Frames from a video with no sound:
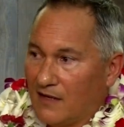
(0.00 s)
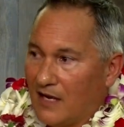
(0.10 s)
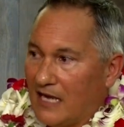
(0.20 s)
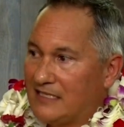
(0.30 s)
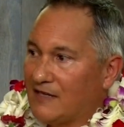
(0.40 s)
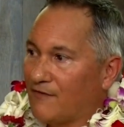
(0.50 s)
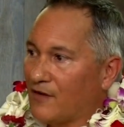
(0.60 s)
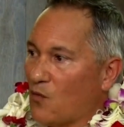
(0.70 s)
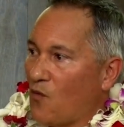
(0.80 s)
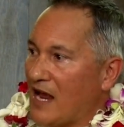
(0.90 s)
A
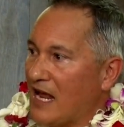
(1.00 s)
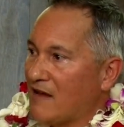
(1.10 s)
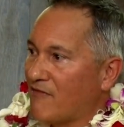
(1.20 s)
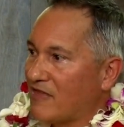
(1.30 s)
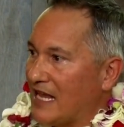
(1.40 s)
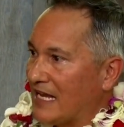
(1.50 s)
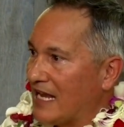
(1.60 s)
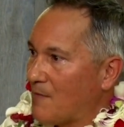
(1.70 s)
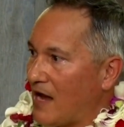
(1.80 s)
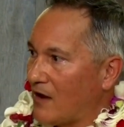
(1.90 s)
different way of
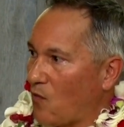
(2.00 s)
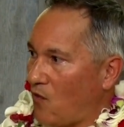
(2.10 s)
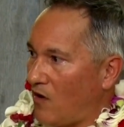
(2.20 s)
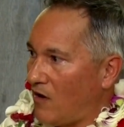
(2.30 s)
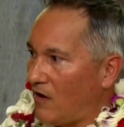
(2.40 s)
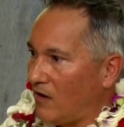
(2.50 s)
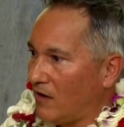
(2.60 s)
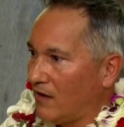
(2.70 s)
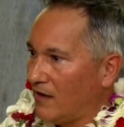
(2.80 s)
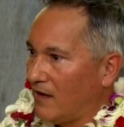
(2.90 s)
thinking about a wall.
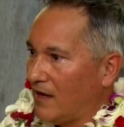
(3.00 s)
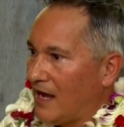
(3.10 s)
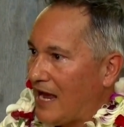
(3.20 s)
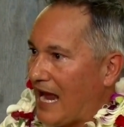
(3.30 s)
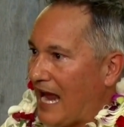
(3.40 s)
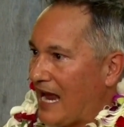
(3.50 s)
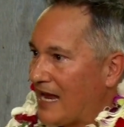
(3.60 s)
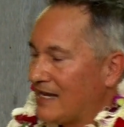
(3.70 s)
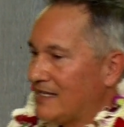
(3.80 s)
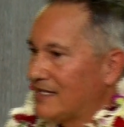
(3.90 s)

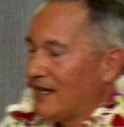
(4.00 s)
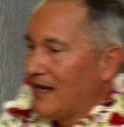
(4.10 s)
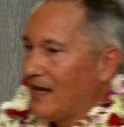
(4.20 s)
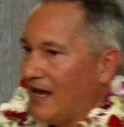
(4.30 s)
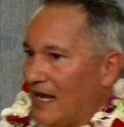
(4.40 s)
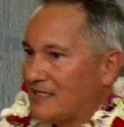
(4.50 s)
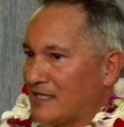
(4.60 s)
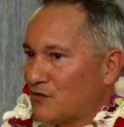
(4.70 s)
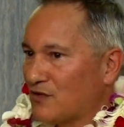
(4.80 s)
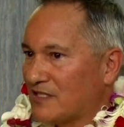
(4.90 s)
And it's
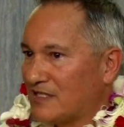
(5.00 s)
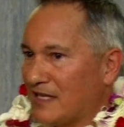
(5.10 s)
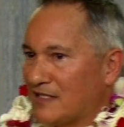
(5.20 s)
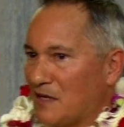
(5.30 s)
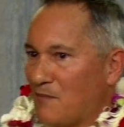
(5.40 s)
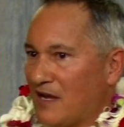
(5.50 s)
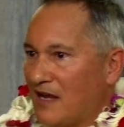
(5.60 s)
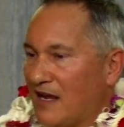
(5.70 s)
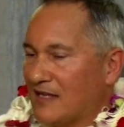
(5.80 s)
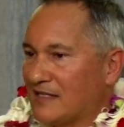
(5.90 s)
interesting to
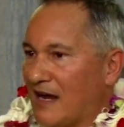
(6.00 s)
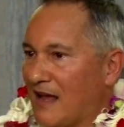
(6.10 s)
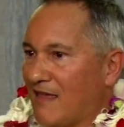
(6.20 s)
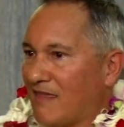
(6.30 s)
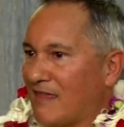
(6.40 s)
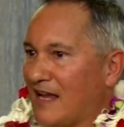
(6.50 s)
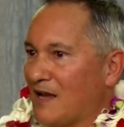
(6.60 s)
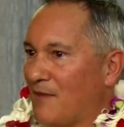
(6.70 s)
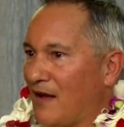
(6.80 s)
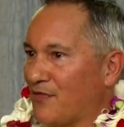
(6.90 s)
me as I think
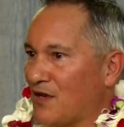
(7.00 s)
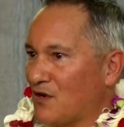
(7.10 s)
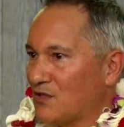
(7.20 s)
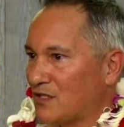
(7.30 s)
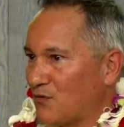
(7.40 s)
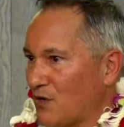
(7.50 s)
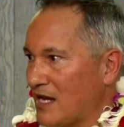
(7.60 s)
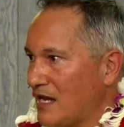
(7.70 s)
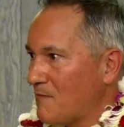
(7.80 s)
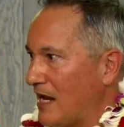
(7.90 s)
about those
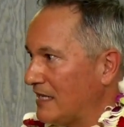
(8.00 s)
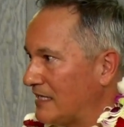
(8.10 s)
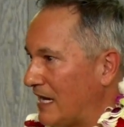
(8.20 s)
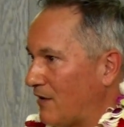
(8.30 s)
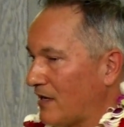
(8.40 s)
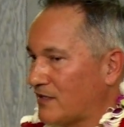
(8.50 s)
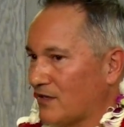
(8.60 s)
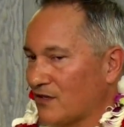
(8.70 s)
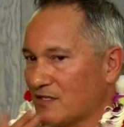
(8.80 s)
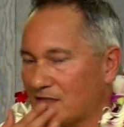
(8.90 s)
three main
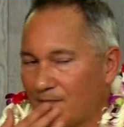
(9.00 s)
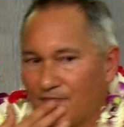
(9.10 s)
characters.